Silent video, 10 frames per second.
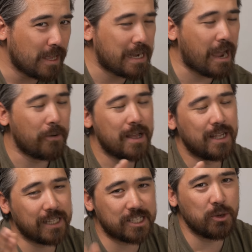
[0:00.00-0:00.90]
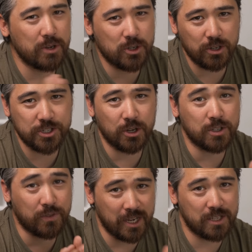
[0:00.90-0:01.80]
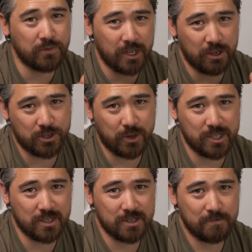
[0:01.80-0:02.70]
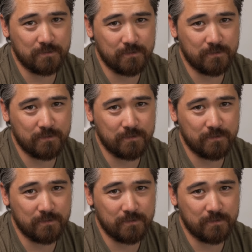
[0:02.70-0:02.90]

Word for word: Now, let's see what Jordan chose for his video choices.